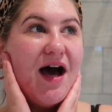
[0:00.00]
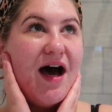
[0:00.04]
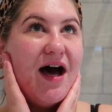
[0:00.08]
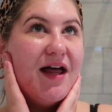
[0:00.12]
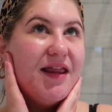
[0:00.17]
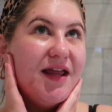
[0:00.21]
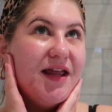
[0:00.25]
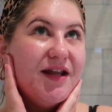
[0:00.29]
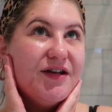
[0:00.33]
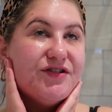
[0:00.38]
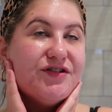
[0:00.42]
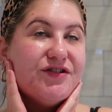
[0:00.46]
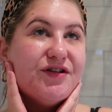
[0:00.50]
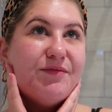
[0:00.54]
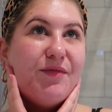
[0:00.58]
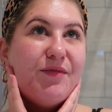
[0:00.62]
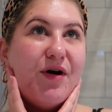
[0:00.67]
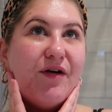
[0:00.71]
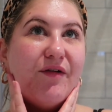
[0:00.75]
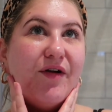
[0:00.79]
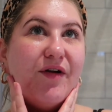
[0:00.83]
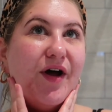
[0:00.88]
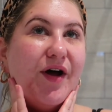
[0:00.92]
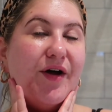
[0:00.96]
And then
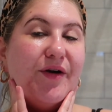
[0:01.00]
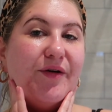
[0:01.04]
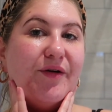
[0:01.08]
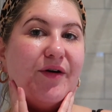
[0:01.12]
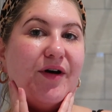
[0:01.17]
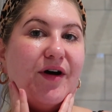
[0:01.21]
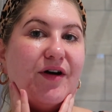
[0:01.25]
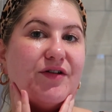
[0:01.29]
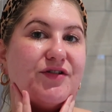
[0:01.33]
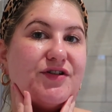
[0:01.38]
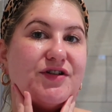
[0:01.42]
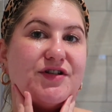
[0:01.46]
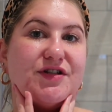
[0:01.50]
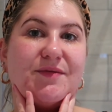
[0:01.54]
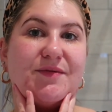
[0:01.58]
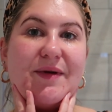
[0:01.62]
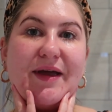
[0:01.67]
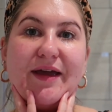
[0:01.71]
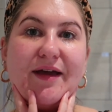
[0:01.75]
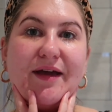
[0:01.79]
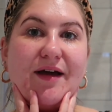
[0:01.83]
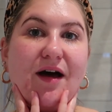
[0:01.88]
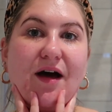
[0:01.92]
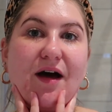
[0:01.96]
tomorrow I'll just
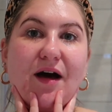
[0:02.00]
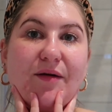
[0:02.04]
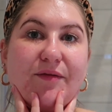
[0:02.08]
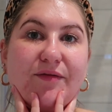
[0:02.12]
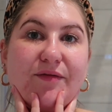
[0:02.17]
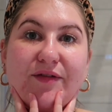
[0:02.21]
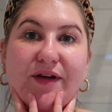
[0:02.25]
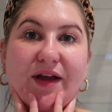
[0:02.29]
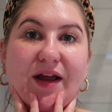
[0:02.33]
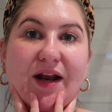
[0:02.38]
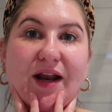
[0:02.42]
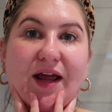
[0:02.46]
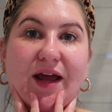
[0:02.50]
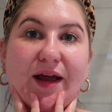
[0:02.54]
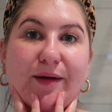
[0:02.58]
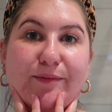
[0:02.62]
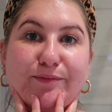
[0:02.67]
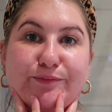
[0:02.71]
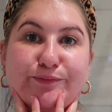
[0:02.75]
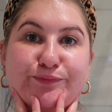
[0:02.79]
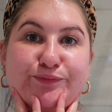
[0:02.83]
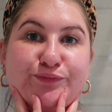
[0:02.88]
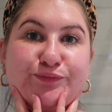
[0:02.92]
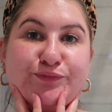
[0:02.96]
wake up
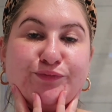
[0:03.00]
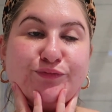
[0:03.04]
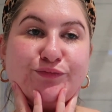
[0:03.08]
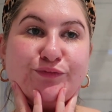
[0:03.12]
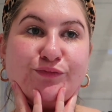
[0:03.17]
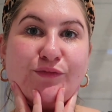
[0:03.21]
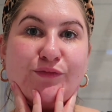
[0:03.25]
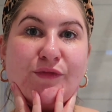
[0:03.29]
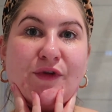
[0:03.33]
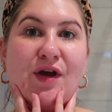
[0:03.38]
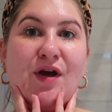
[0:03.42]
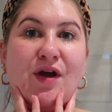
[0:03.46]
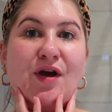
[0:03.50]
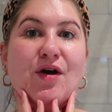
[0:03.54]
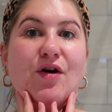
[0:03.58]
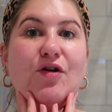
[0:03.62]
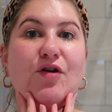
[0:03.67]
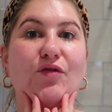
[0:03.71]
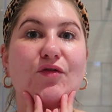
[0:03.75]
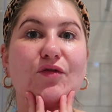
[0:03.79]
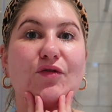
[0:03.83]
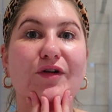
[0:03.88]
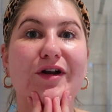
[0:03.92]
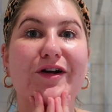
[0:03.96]
feeling
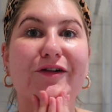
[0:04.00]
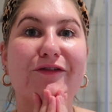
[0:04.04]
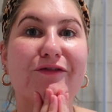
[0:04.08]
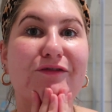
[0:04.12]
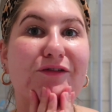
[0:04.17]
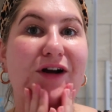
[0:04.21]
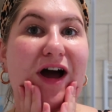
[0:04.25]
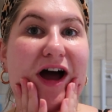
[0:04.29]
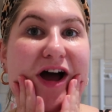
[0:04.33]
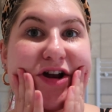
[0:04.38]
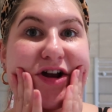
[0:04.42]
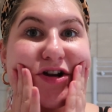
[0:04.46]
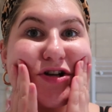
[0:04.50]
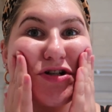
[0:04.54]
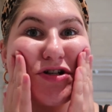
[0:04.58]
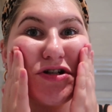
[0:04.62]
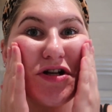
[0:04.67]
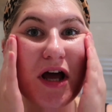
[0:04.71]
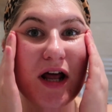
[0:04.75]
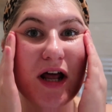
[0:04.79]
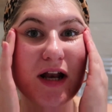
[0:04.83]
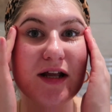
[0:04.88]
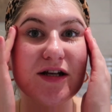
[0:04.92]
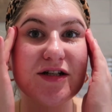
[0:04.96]
refreshed,
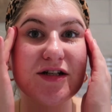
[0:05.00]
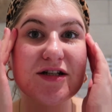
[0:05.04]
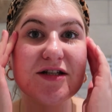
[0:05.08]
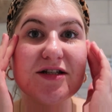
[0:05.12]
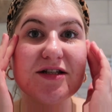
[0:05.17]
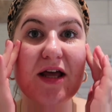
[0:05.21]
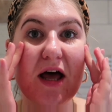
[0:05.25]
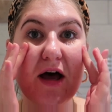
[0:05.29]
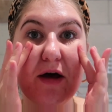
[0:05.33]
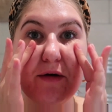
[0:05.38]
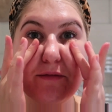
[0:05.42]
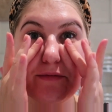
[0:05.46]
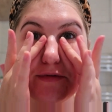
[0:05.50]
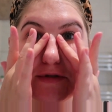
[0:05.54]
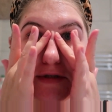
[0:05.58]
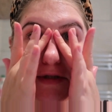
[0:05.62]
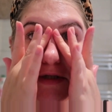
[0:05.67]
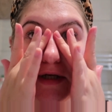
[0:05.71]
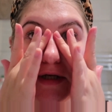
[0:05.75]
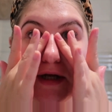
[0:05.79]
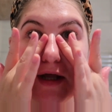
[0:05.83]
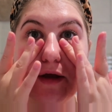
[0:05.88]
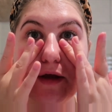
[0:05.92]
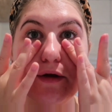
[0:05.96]
and it just helps,
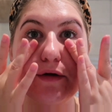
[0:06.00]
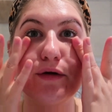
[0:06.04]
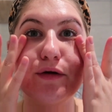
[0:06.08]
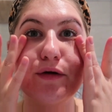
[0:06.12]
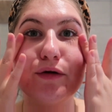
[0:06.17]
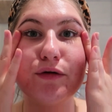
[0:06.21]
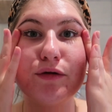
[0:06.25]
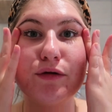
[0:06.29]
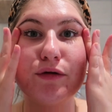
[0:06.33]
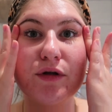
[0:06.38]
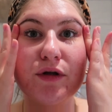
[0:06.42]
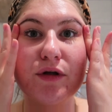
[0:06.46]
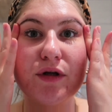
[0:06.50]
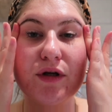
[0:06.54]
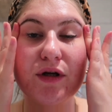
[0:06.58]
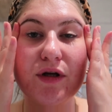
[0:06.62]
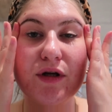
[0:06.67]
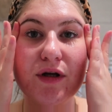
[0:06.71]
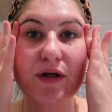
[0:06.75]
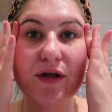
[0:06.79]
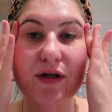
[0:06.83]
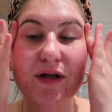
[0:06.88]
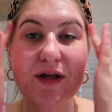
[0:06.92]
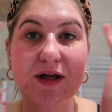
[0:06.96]
you know,
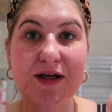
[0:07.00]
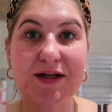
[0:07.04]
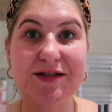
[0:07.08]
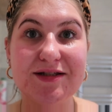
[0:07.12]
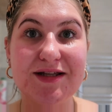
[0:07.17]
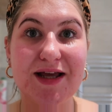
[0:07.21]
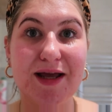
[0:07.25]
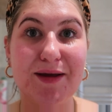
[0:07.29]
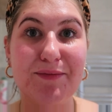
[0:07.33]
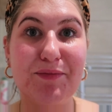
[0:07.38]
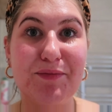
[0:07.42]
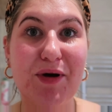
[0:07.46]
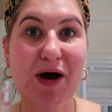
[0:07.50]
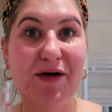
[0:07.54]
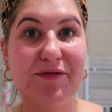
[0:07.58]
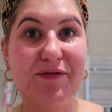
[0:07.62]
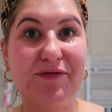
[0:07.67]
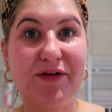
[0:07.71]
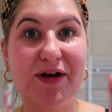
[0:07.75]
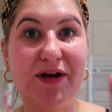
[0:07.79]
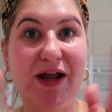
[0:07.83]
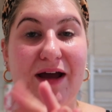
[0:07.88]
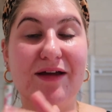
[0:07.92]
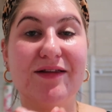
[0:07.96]
like I say,
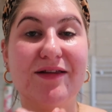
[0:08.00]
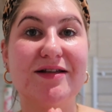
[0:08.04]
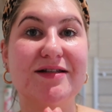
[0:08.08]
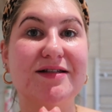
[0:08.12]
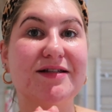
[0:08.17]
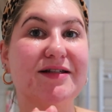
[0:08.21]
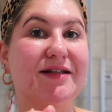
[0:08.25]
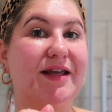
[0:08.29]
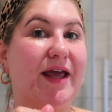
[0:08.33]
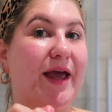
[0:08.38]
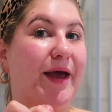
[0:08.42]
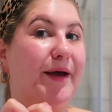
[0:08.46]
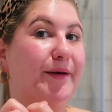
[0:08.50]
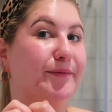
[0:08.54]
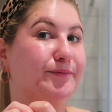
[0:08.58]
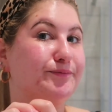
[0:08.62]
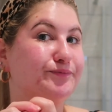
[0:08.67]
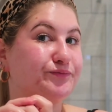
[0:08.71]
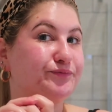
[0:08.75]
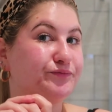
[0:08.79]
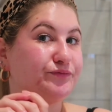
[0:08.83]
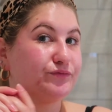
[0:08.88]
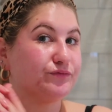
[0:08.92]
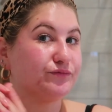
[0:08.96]
puffing out the
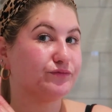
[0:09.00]
skin,